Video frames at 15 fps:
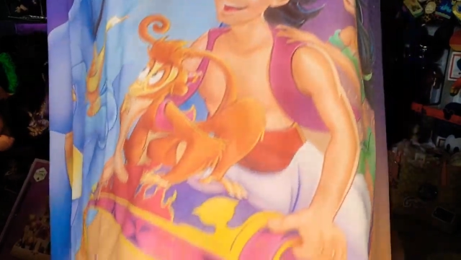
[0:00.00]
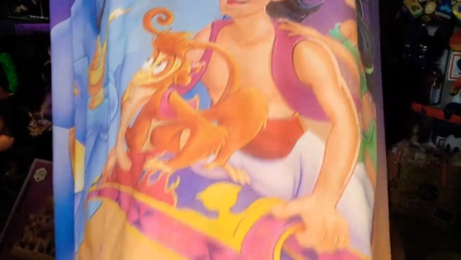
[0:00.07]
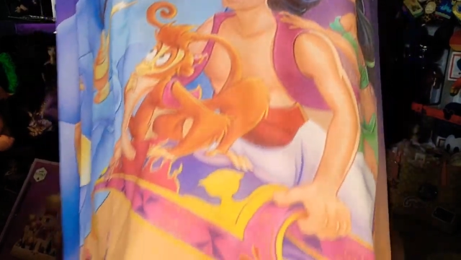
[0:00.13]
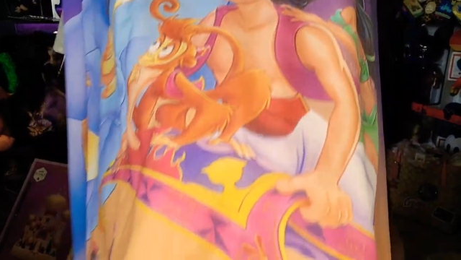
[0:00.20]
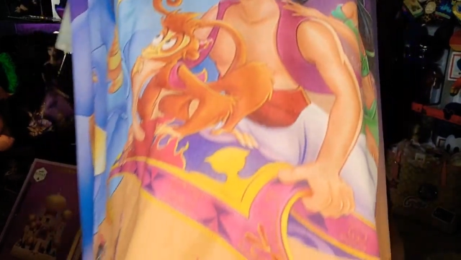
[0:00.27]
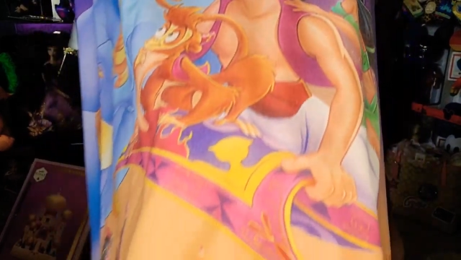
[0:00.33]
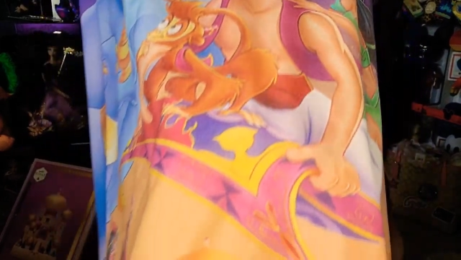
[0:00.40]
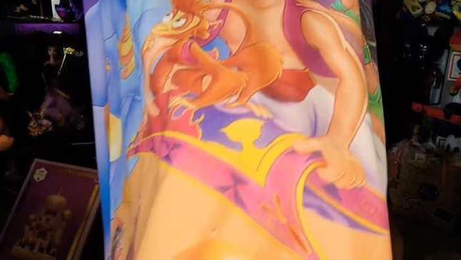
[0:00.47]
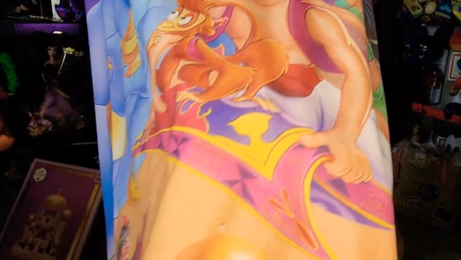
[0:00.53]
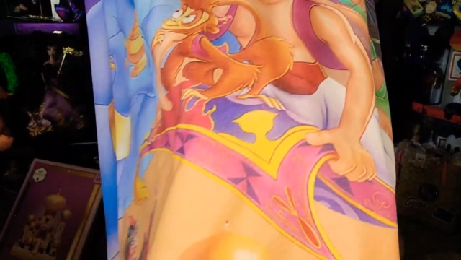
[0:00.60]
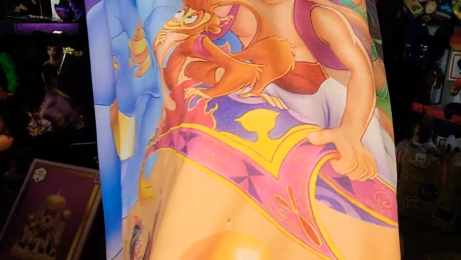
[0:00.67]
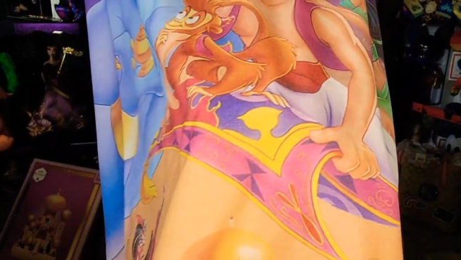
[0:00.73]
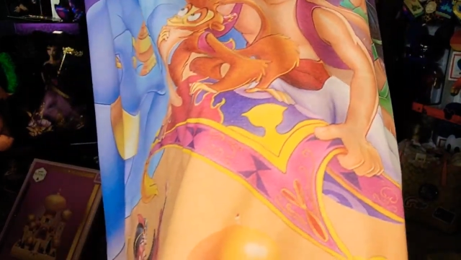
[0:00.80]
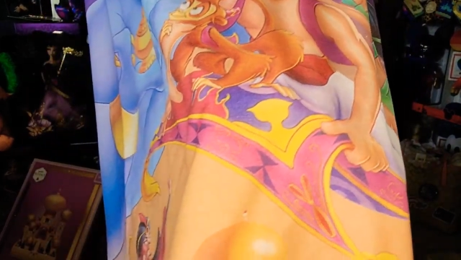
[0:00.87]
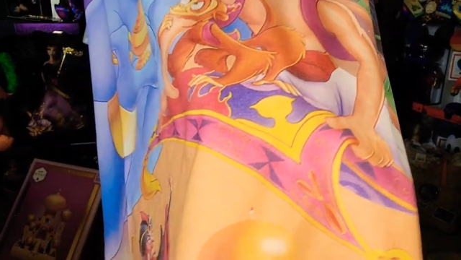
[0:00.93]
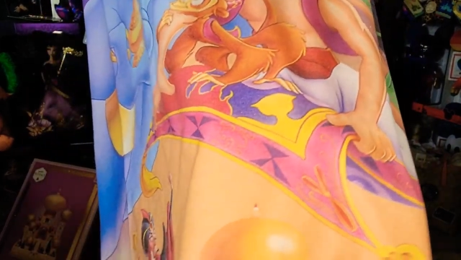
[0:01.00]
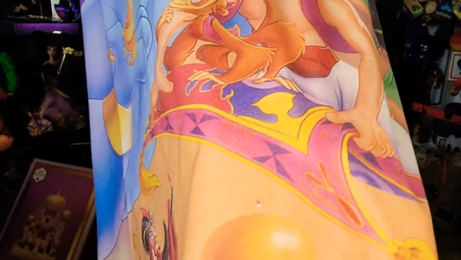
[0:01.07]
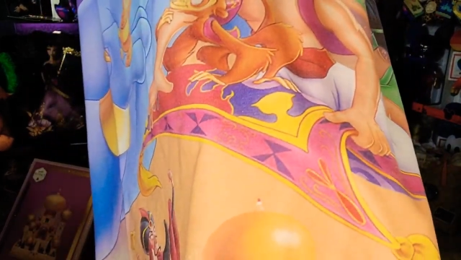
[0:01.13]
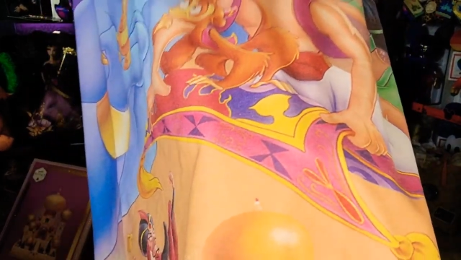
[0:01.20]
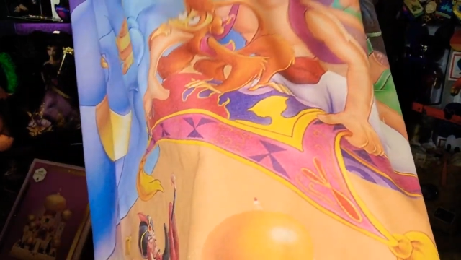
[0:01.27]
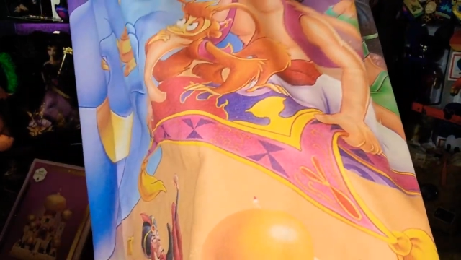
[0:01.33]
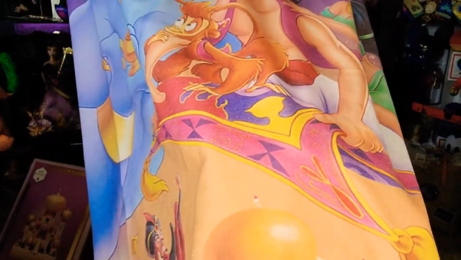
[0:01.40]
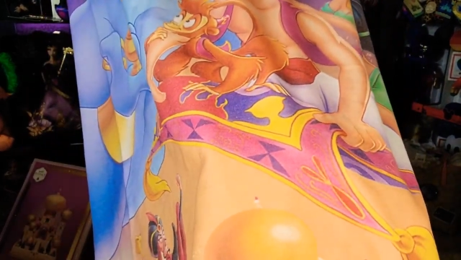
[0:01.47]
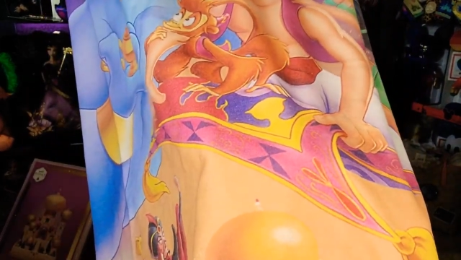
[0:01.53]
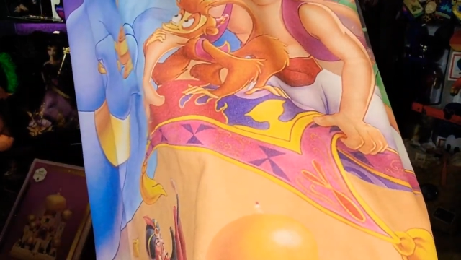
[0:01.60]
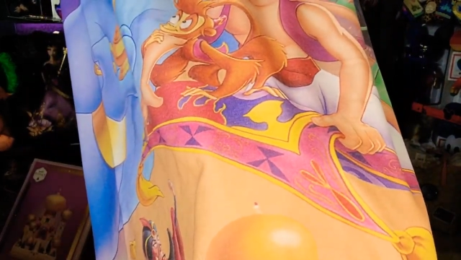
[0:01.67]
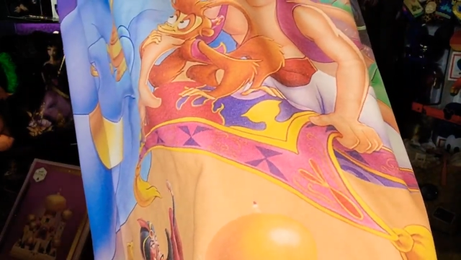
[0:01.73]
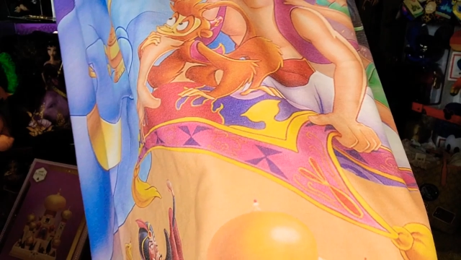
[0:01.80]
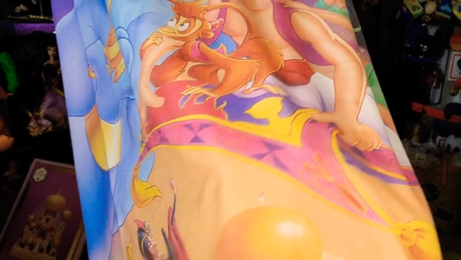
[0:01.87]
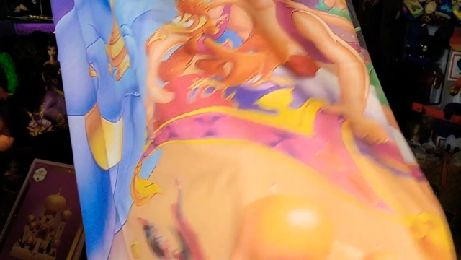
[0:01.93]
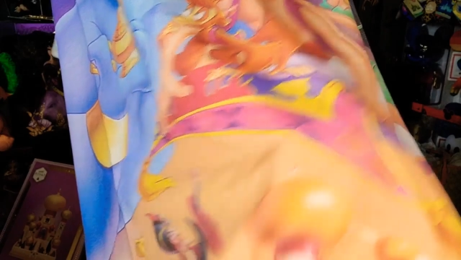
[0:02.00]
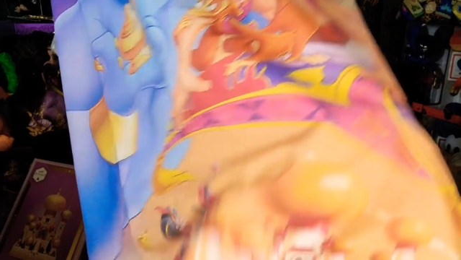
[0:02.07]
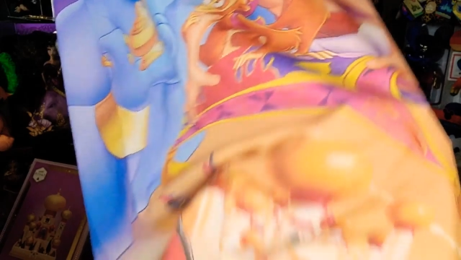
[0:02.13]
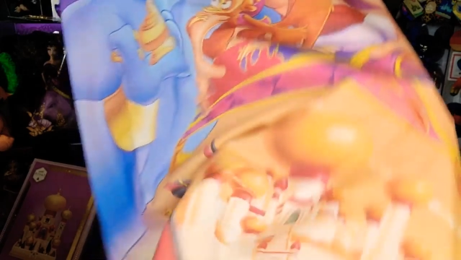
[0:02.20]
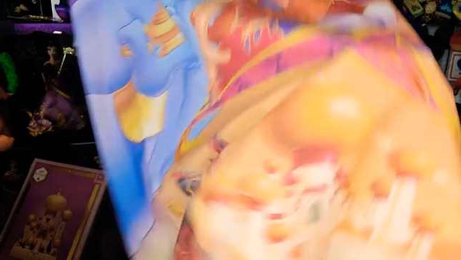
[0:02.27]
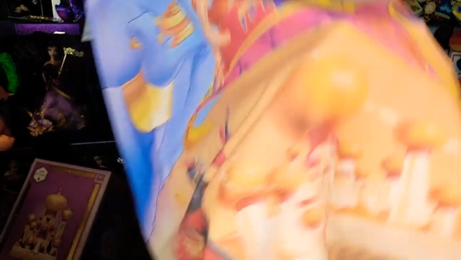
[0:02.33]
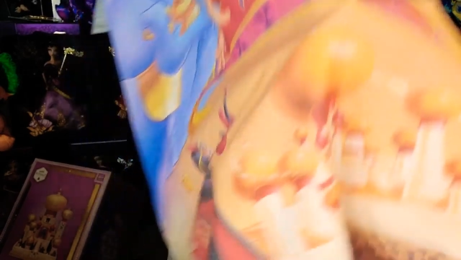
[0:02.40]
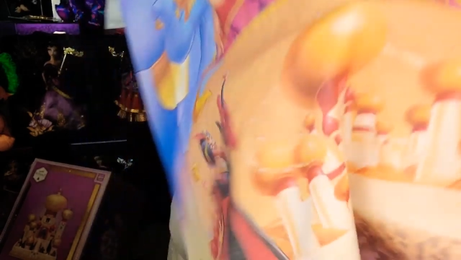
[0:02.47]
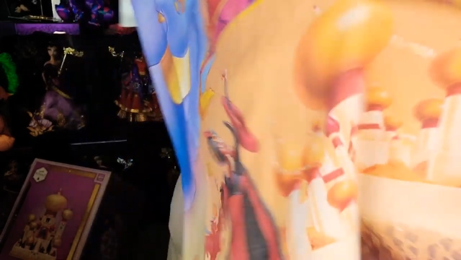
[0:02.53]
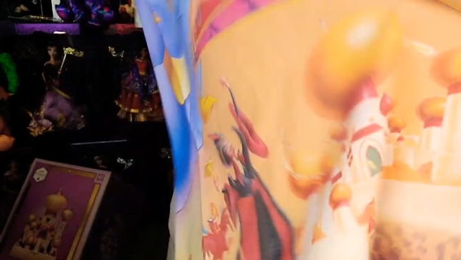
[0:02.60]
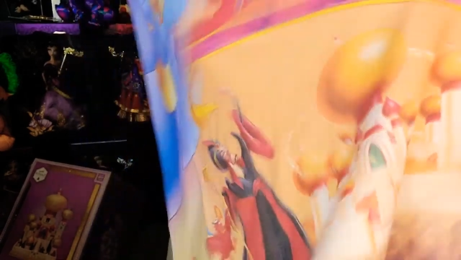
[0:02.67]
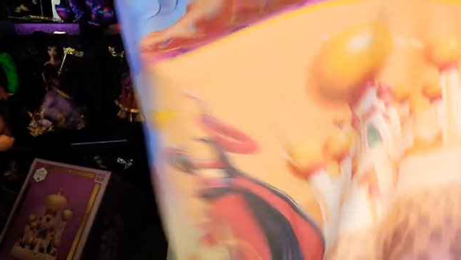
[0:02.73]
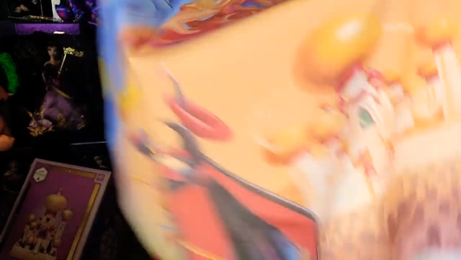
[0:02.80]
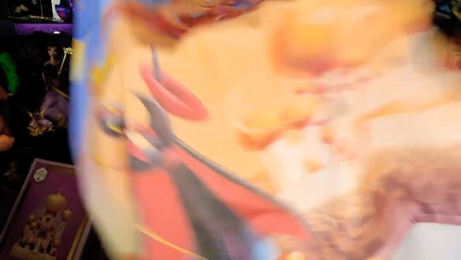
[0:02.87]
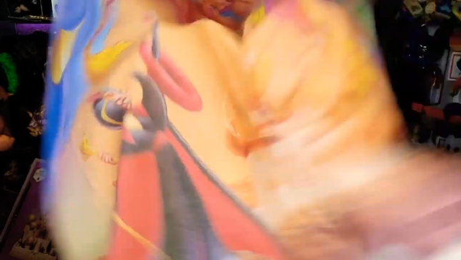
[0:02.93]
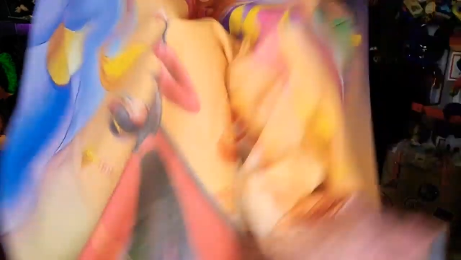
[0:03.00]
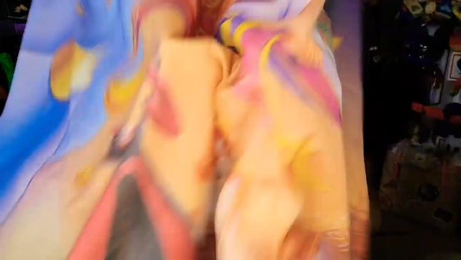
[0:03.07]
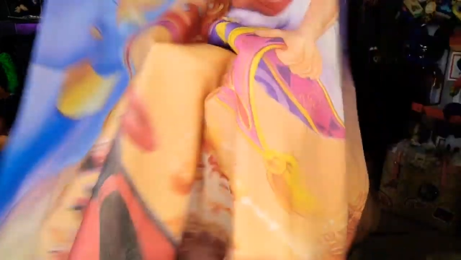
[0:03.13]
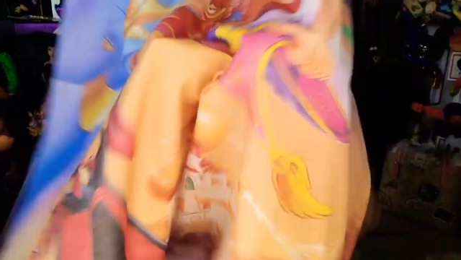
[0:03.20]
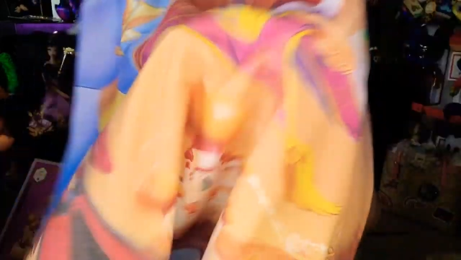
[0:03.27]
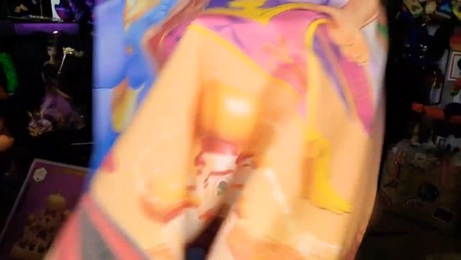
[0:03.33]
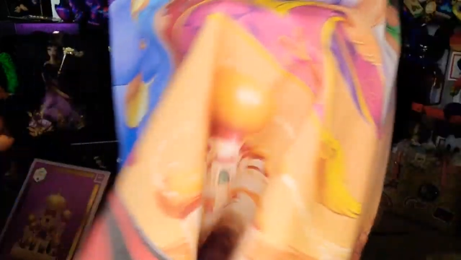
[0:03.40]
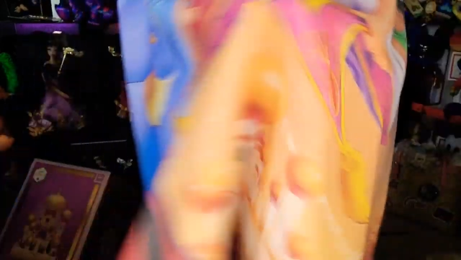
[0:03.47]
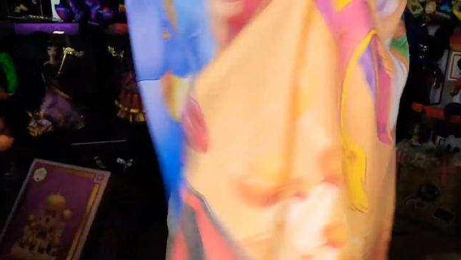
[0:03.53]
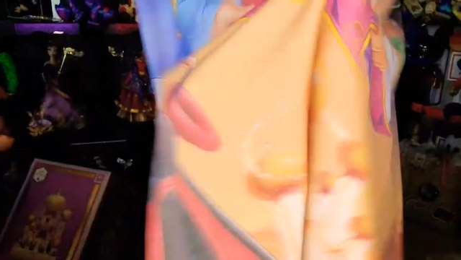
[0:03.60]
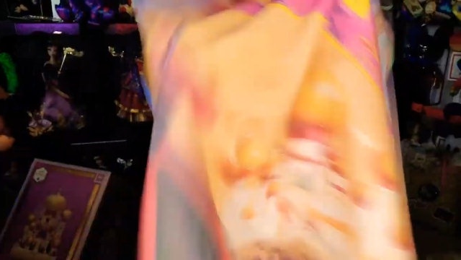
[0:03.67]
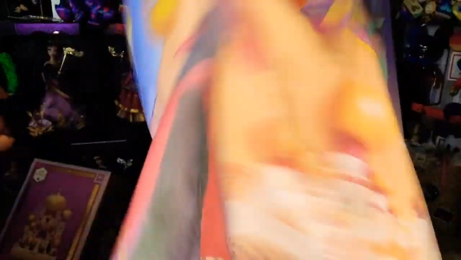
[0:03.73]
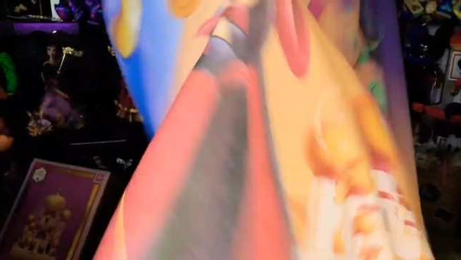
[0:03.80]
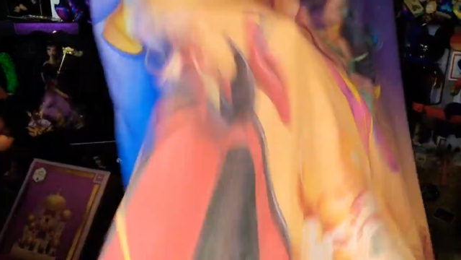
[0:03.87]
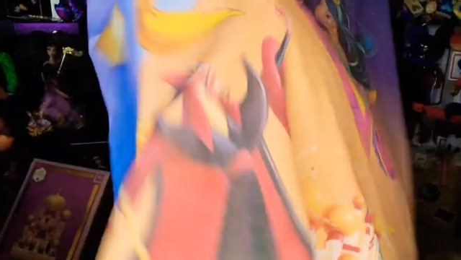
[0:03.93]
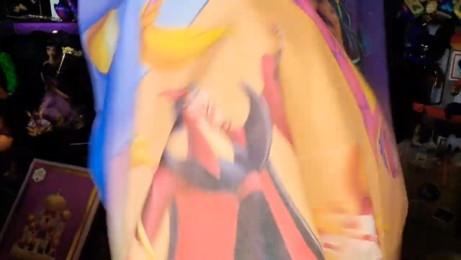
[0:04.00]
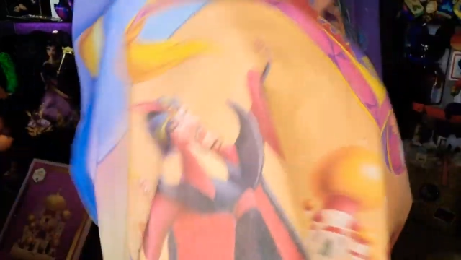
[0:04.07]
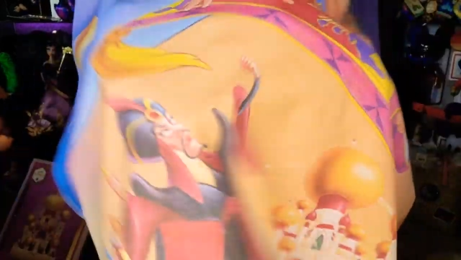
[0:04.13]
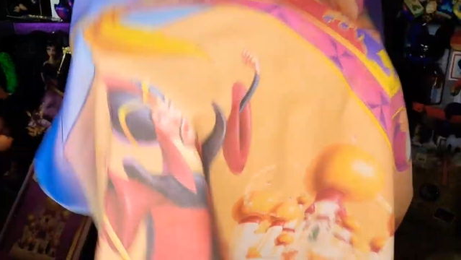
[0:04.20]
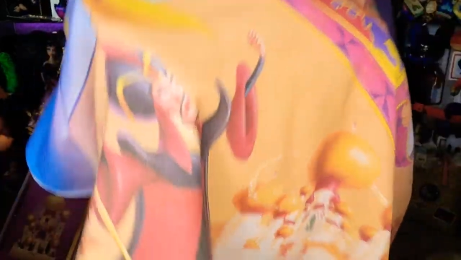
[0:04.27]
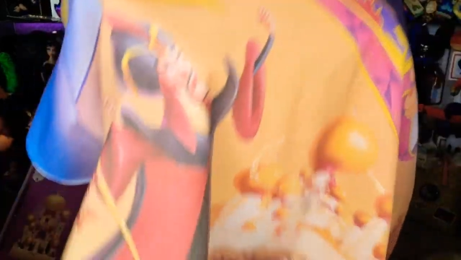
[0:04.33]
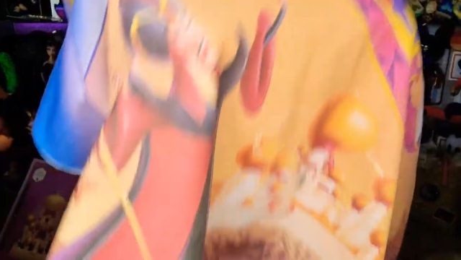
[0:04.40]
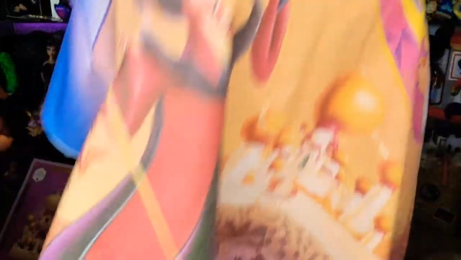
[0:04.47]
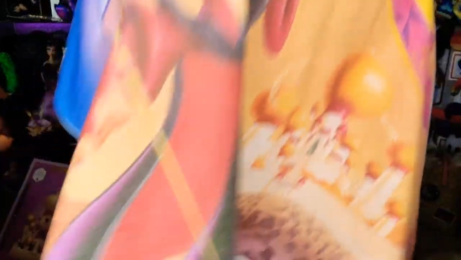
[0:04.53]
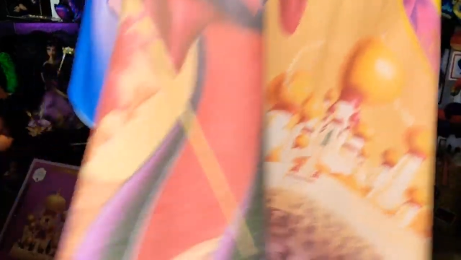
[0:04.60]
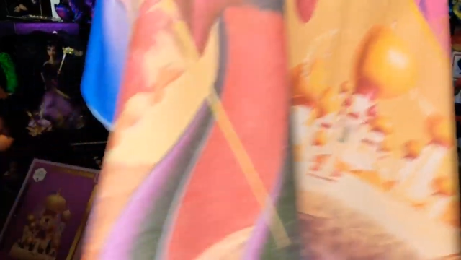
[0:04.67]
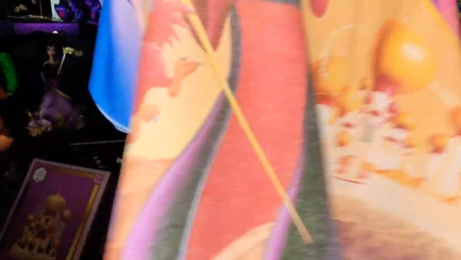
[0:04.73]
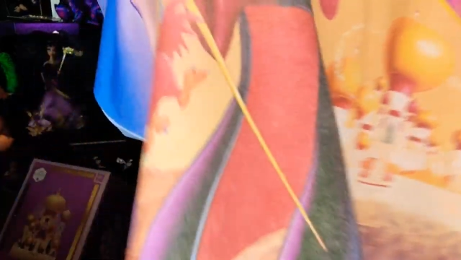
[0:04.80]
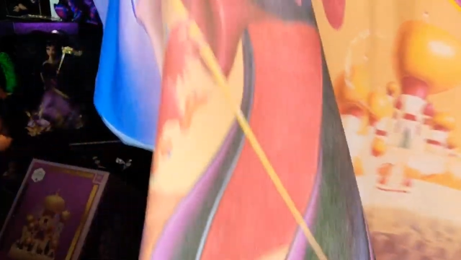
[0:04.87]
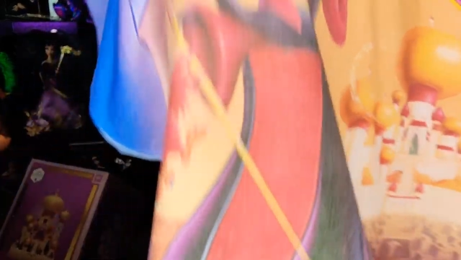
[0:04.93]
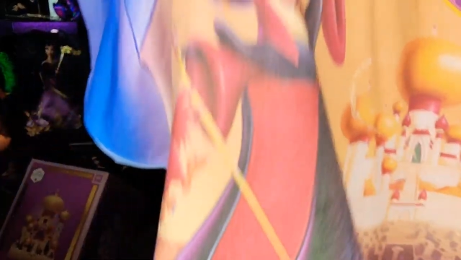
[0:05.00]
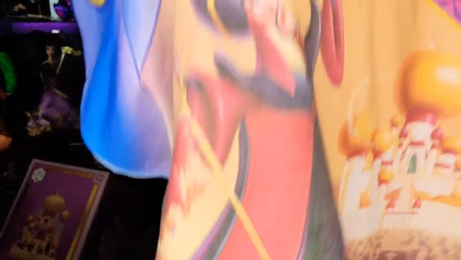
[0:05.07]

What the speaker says: (no speaker visible)